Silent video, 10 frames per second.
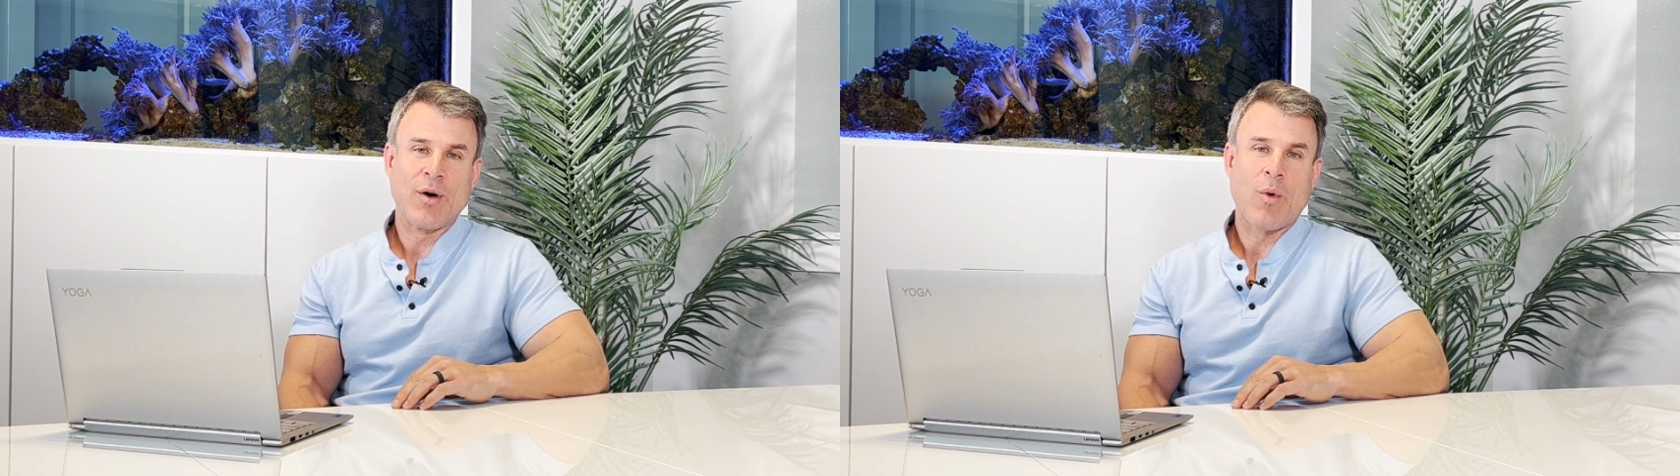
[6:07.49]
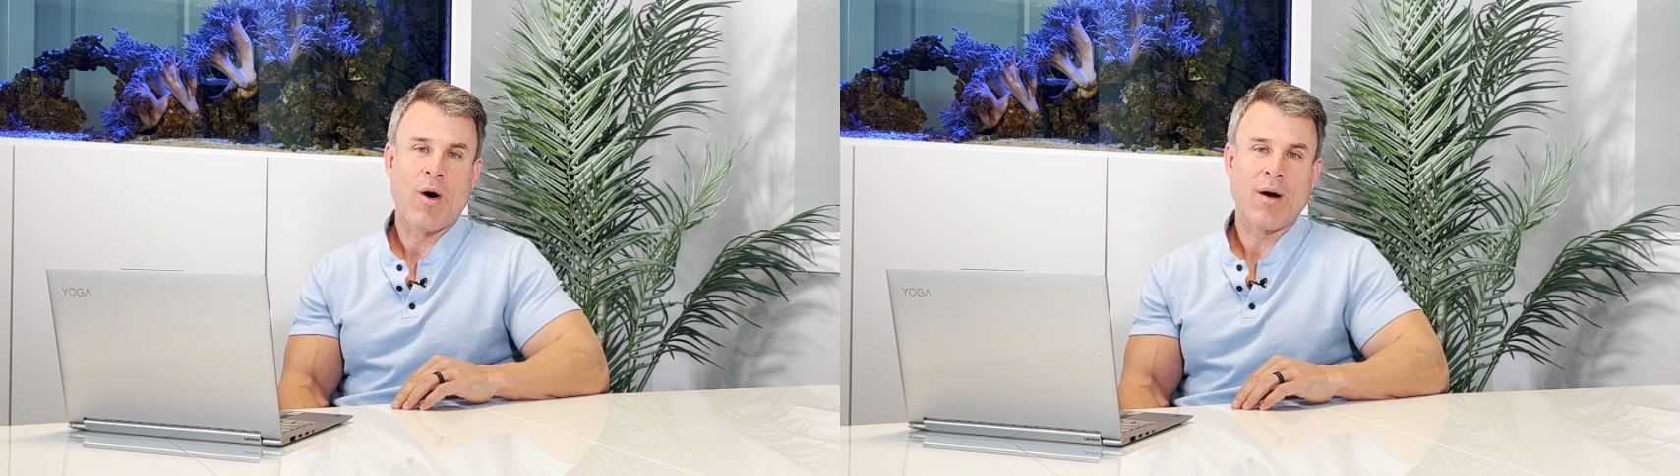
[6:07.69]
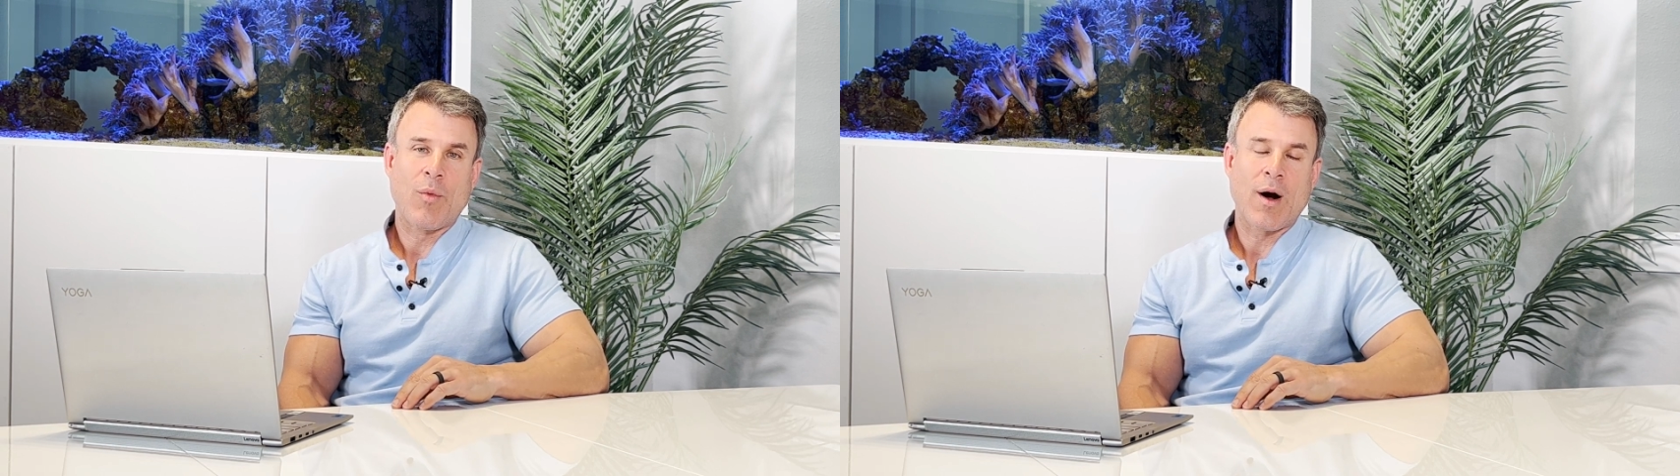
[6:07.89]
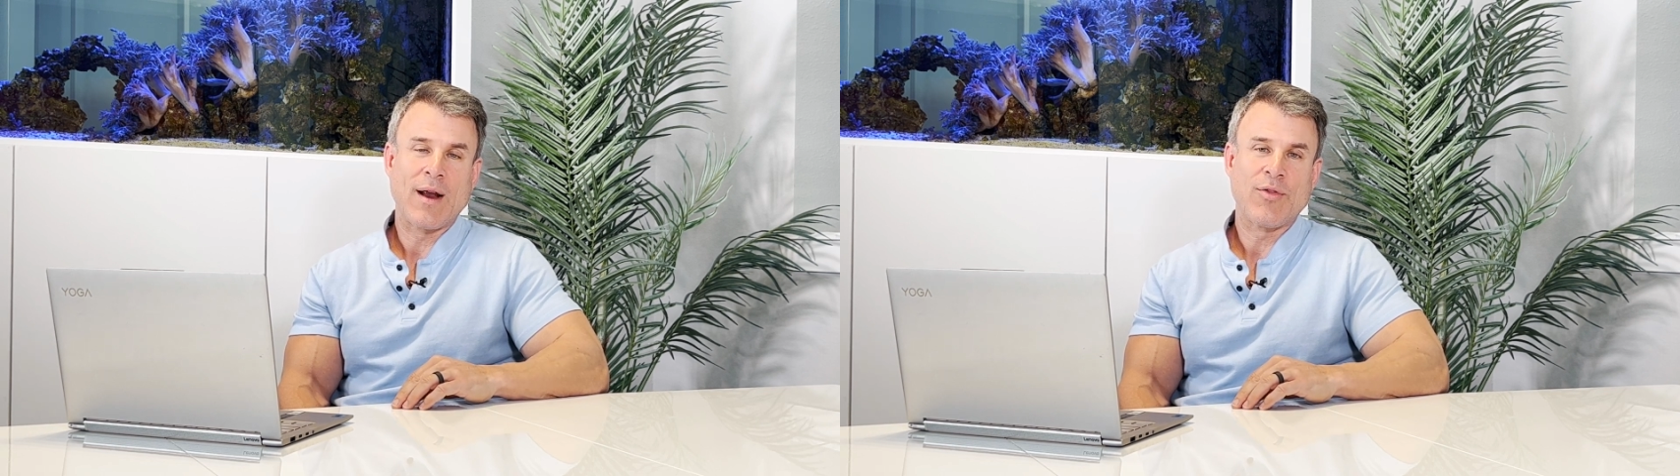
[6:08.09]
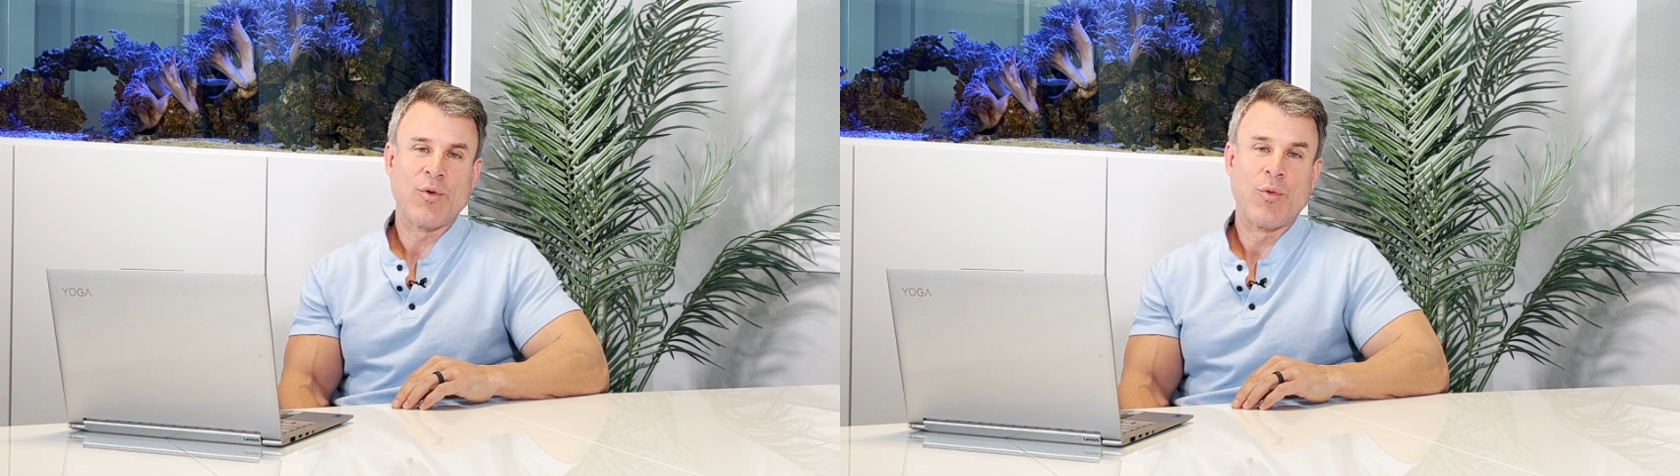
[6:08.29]
walking
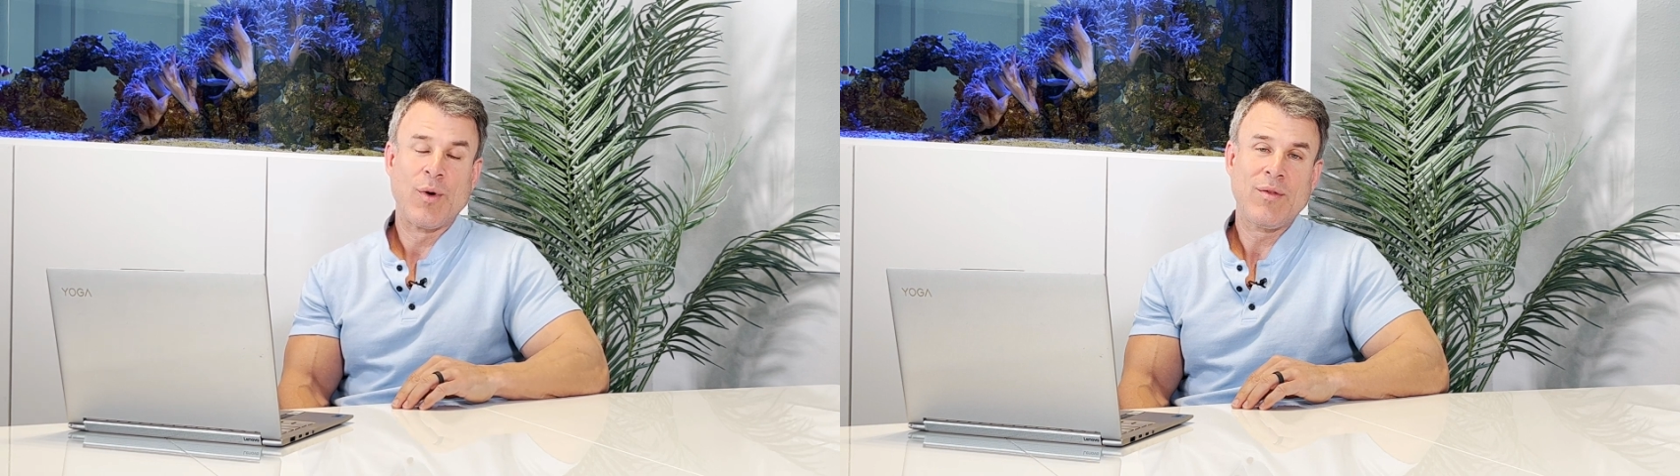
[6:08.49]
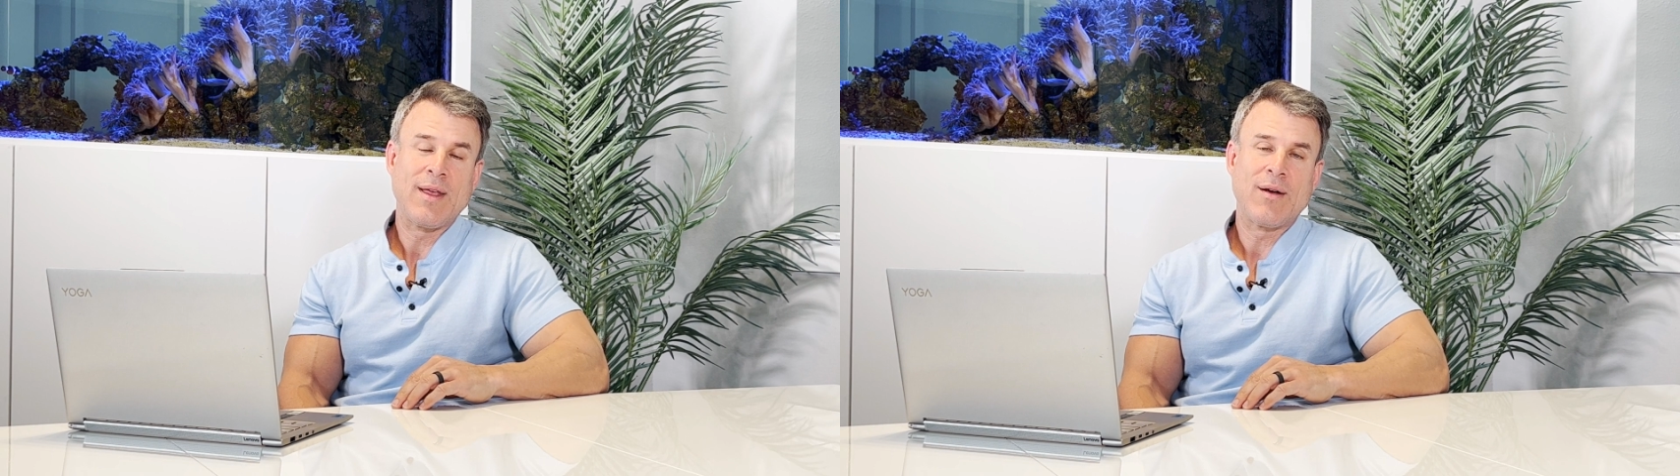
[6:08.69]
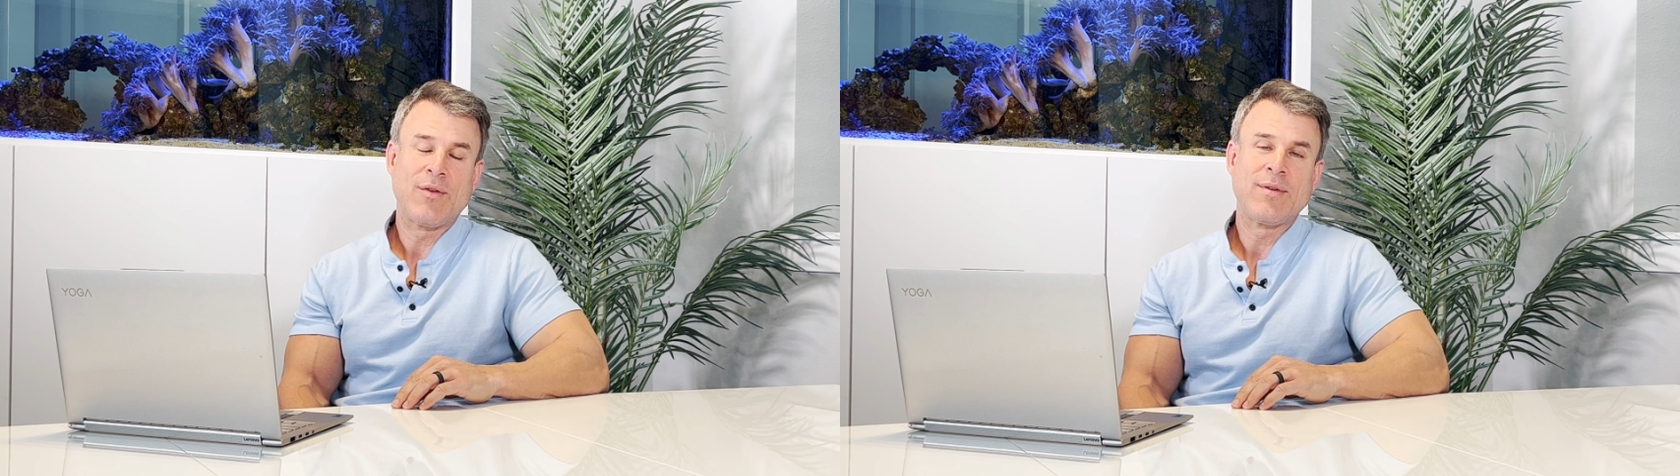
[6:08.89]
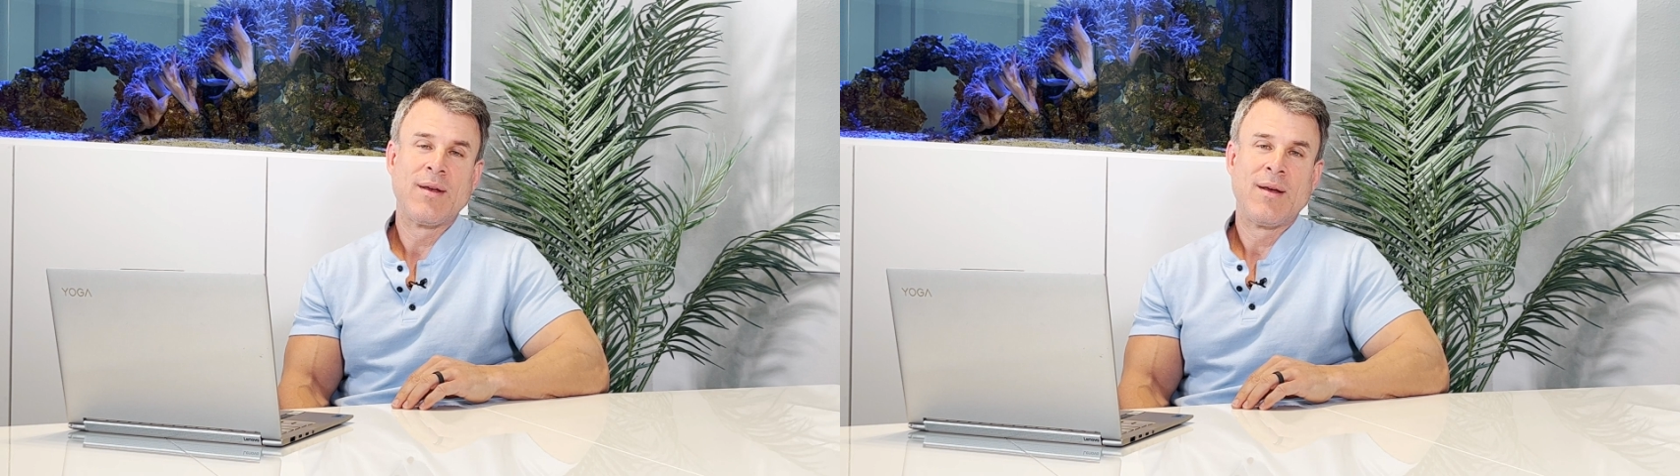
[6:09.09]
through real deals